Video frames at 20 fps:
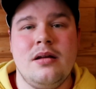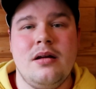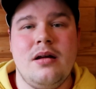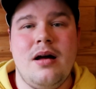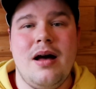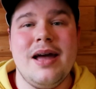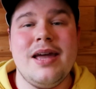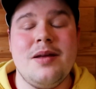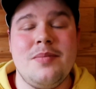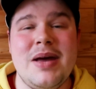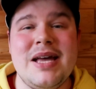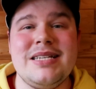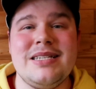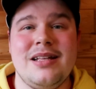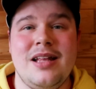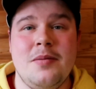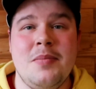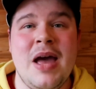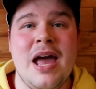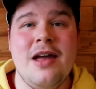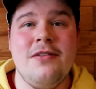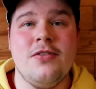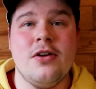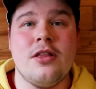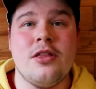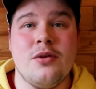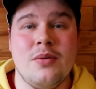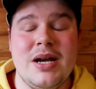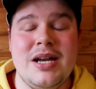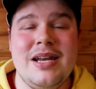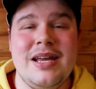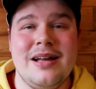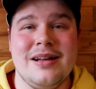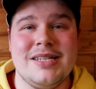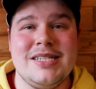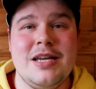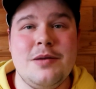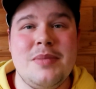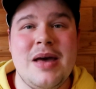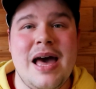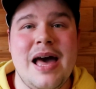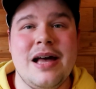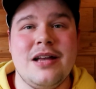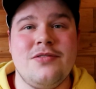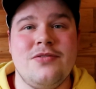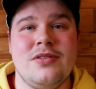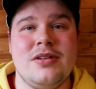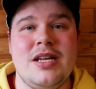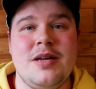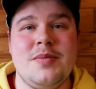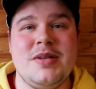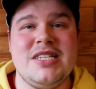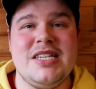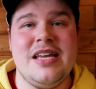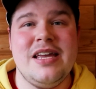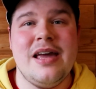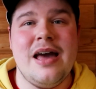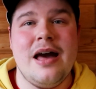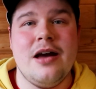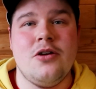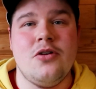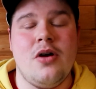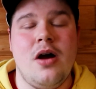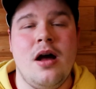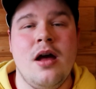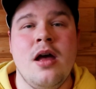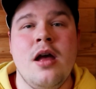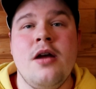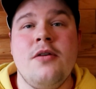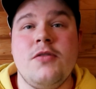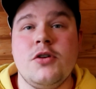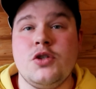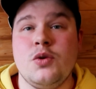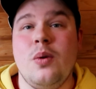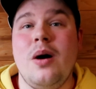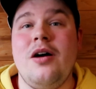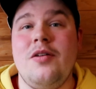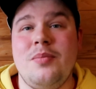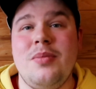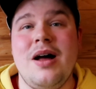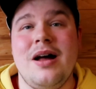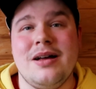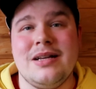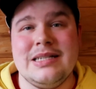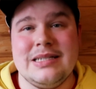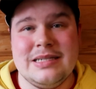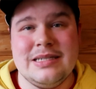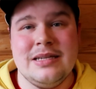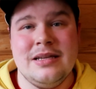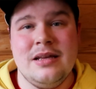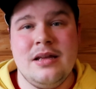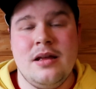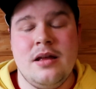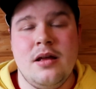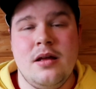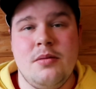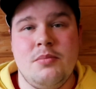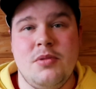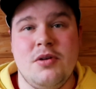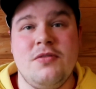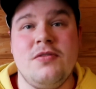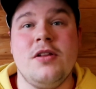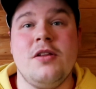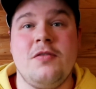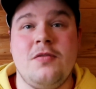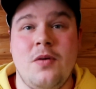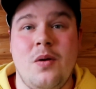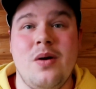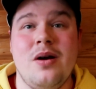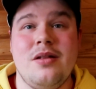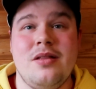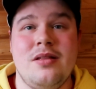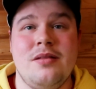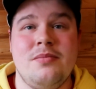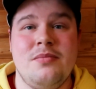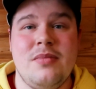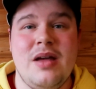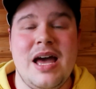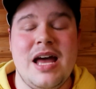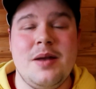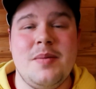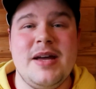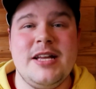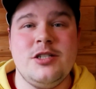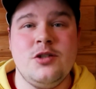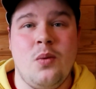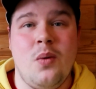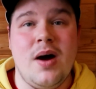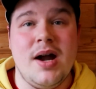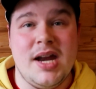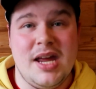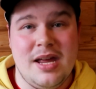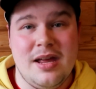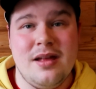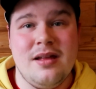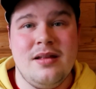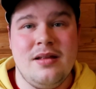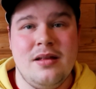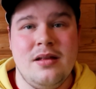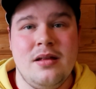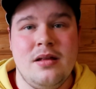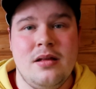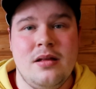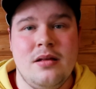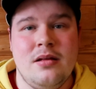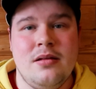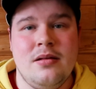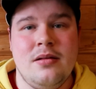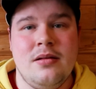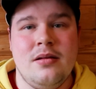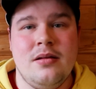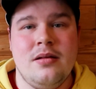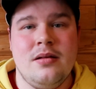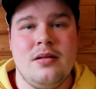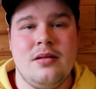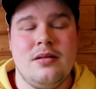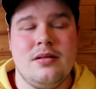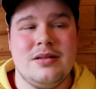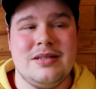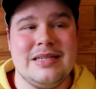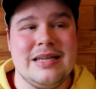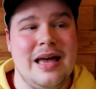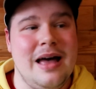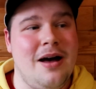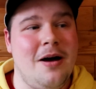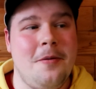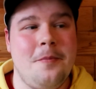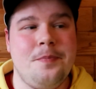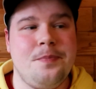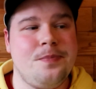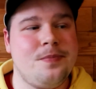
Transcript: I could basically pay for 3 DLC packs for DBZ Kakarot for $12, but for the 4th, had to pay $20. So,